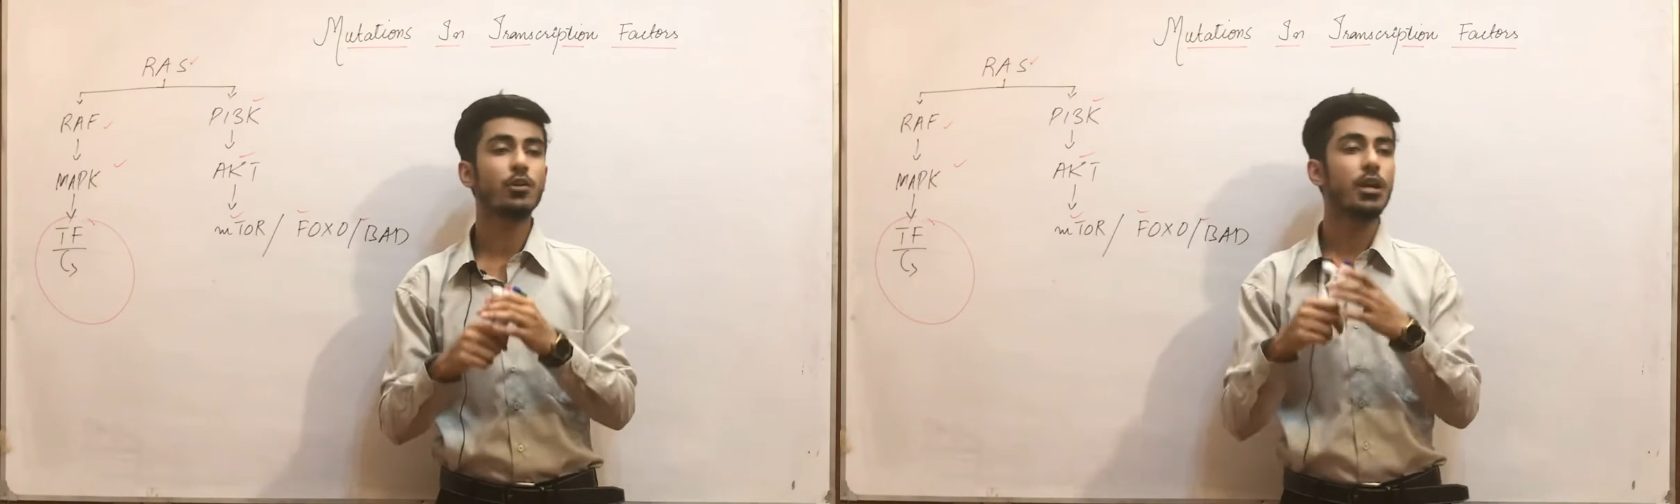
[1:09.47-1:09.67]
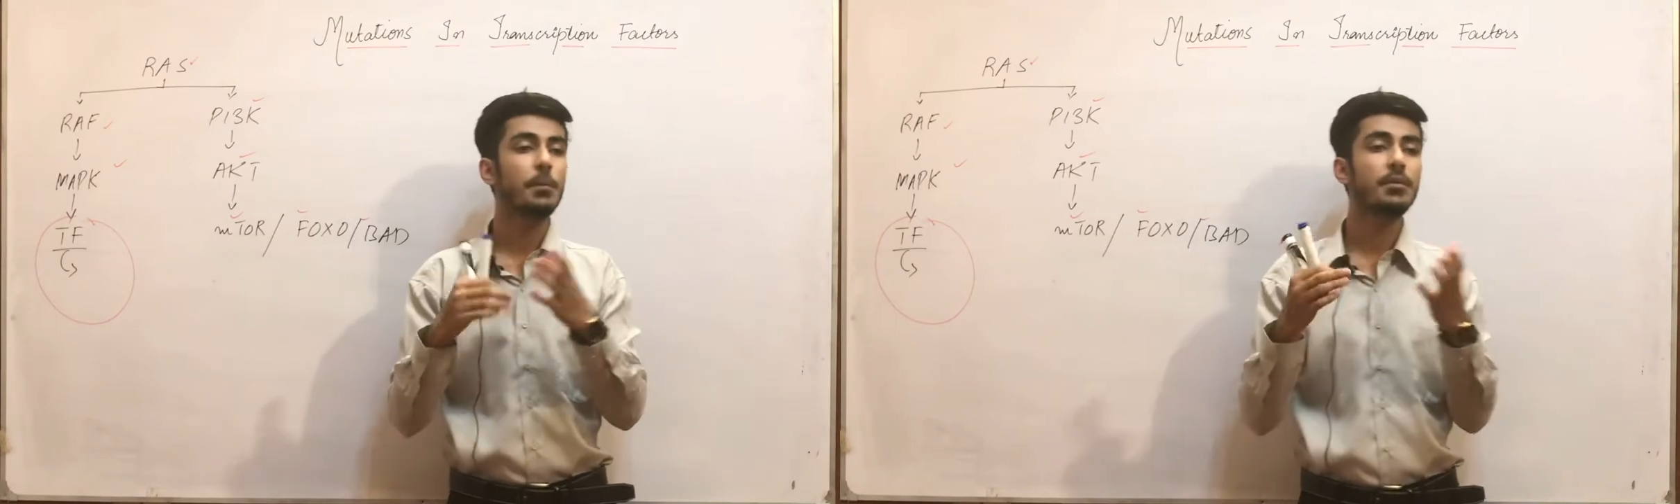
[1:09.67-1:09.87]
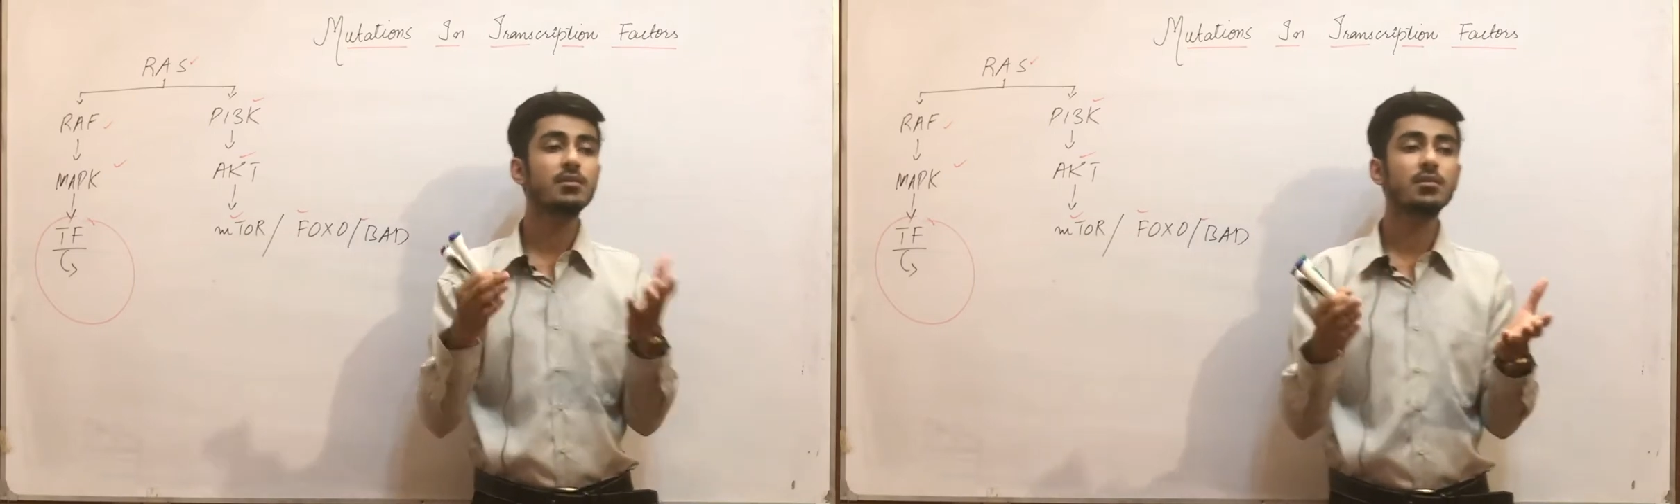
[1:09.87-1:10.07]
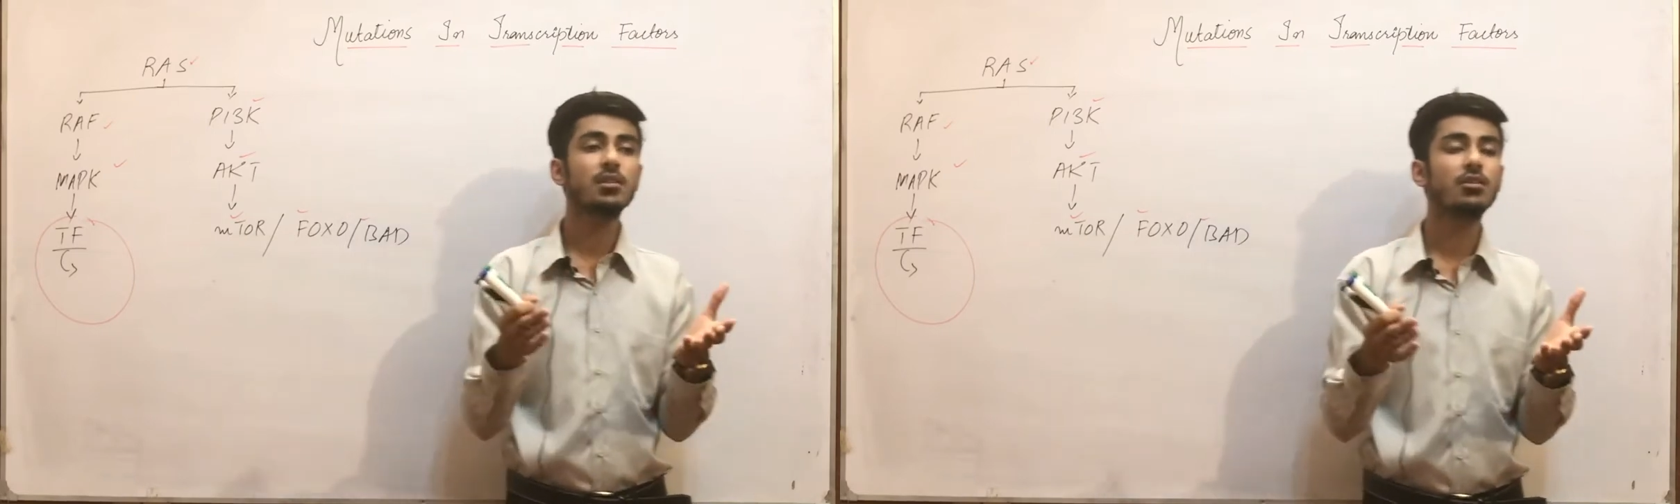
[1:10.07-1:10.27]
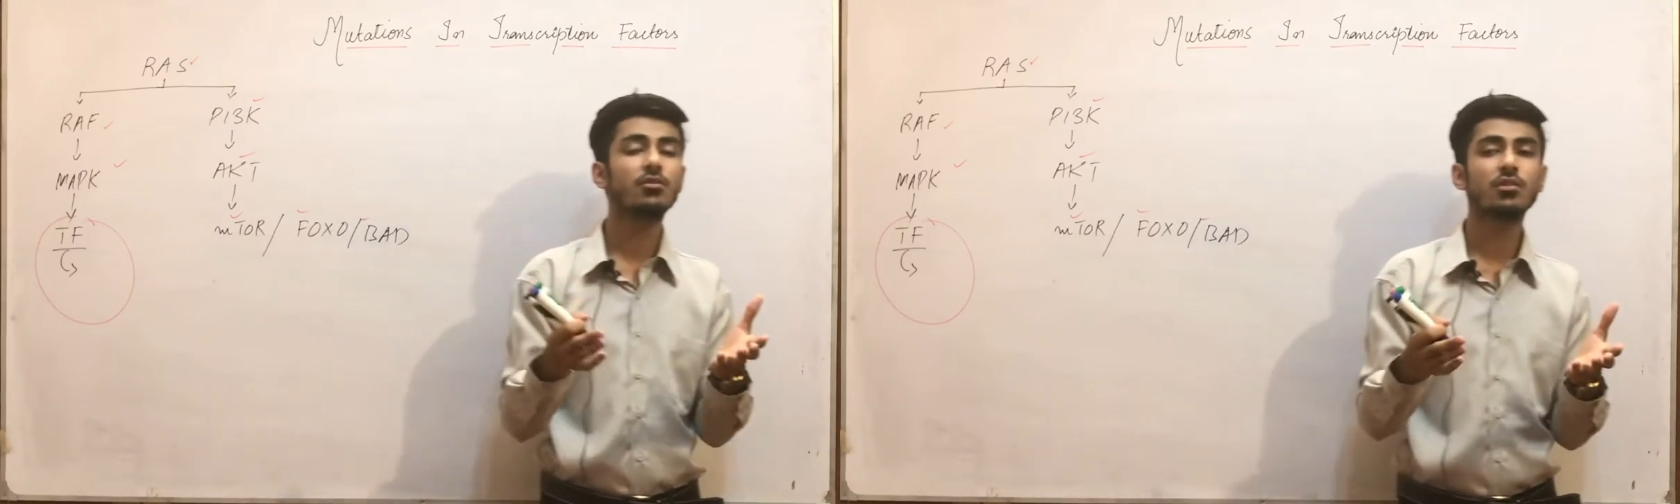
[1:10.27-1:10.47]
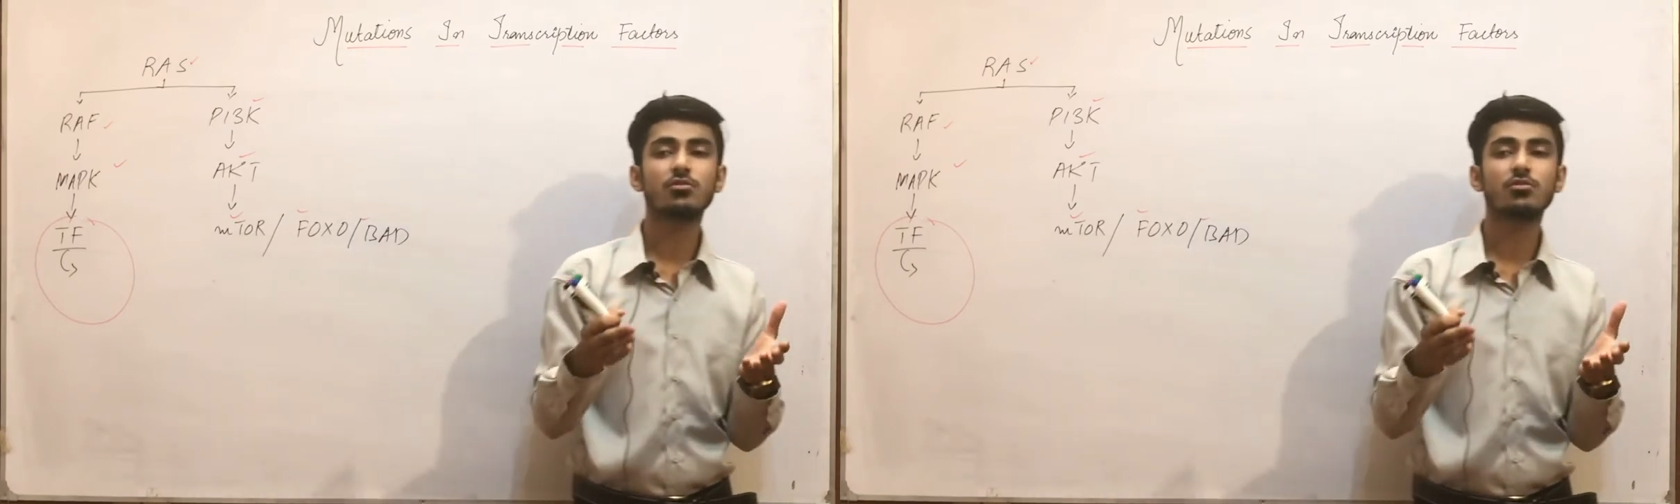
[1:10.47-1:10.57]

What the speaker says: happens in the nucleus?